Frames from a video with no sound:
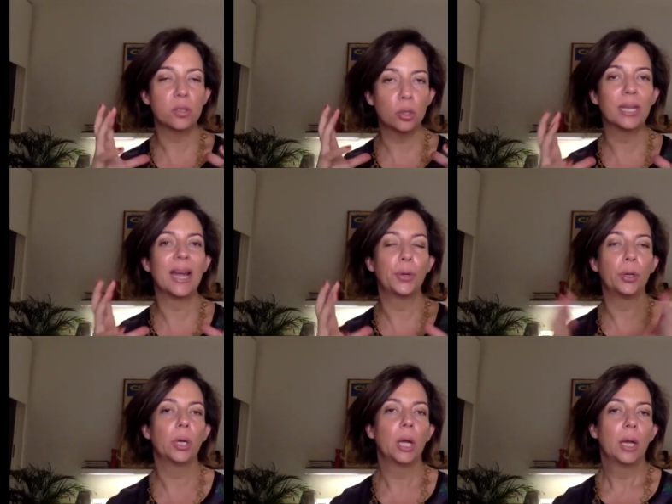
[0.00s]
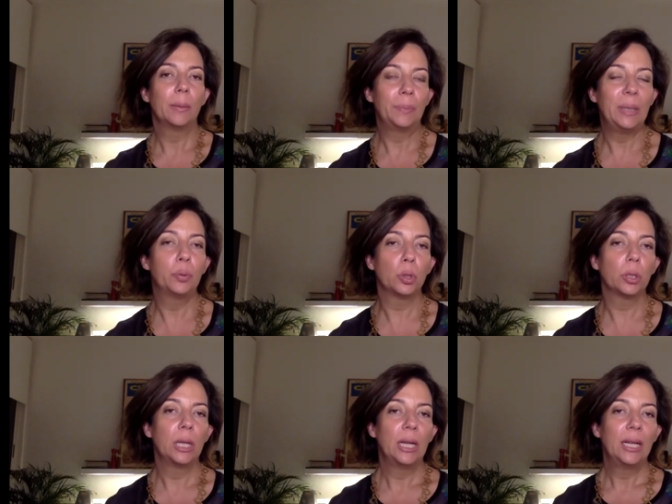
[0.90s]
together
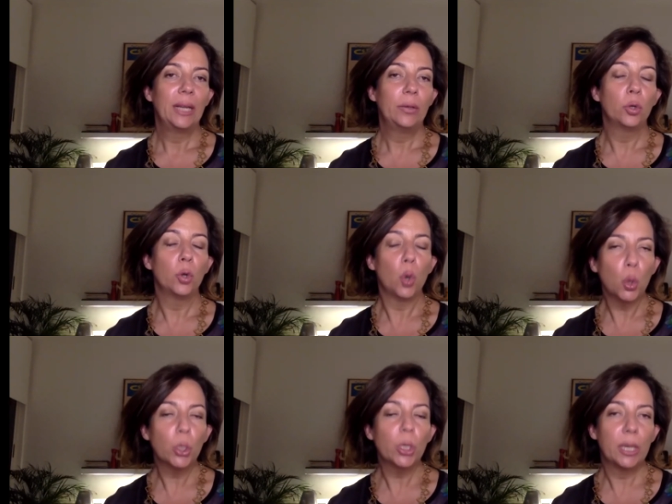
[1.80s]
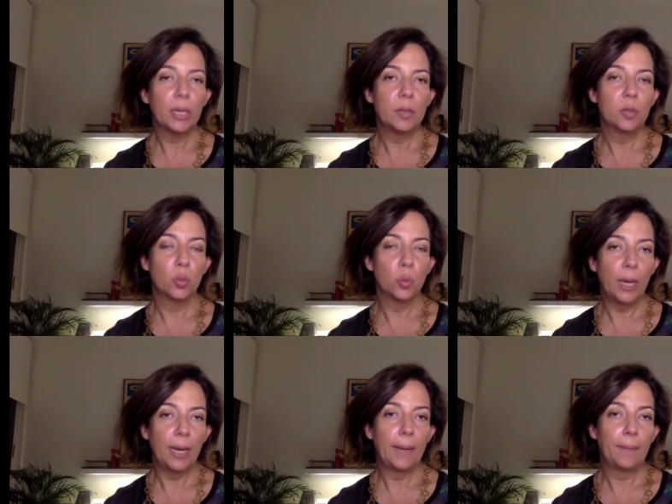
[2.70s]
people in an organized
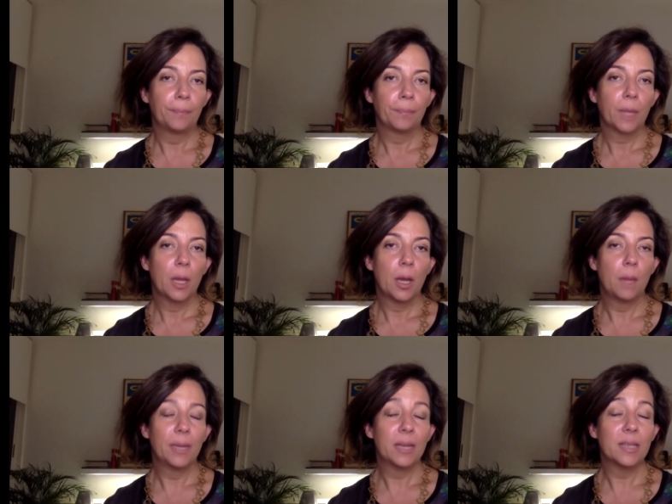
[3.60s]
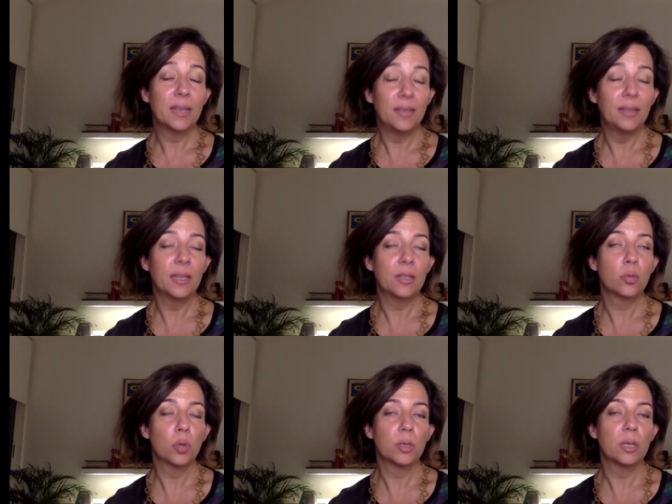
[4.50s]
way, because I think that's
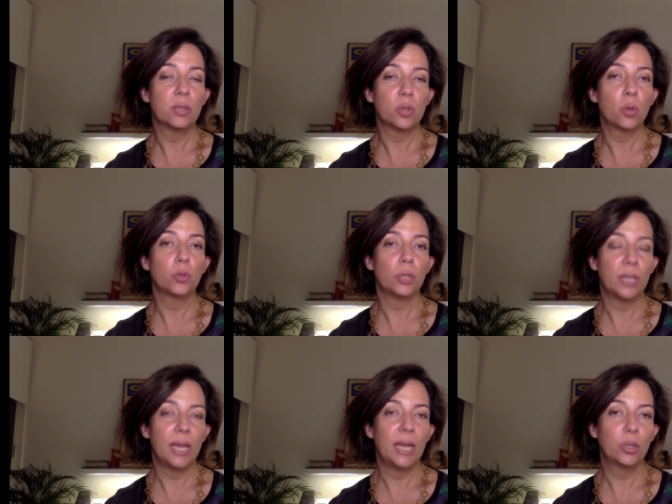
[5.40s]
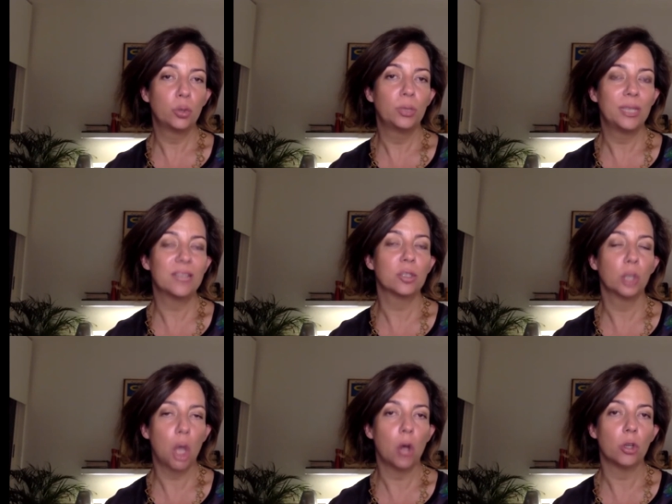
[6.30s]
what it's going to take to
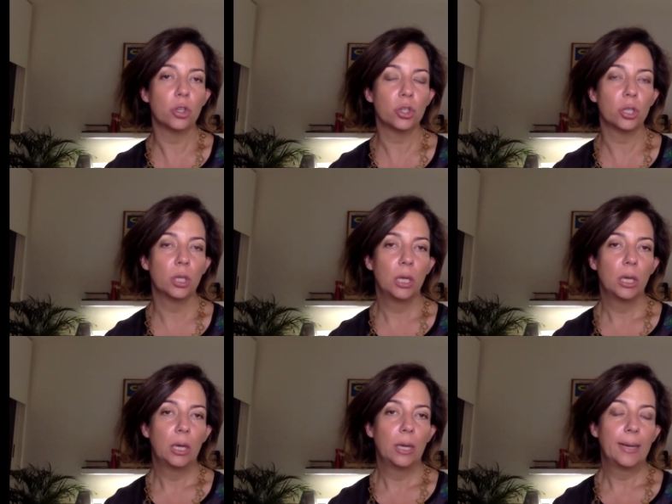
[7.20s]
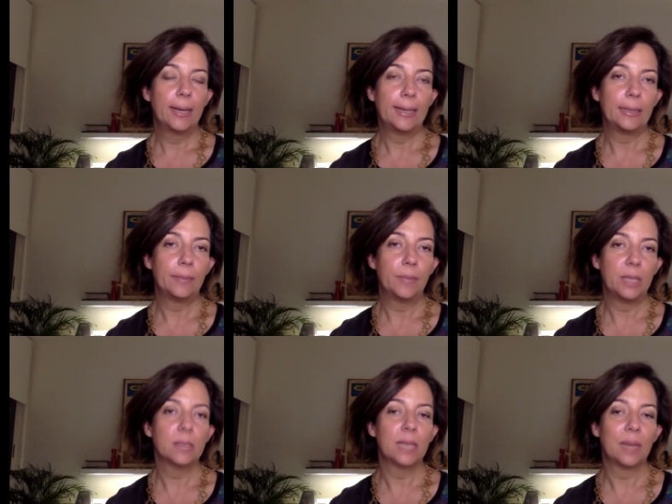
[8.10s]
dislodge the
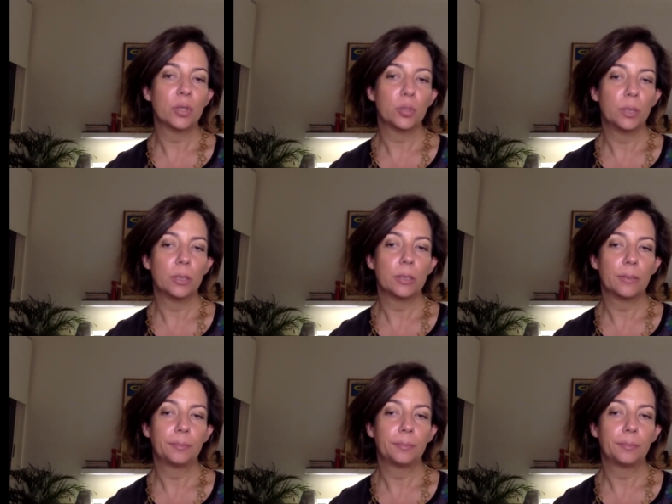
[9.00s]
establishment.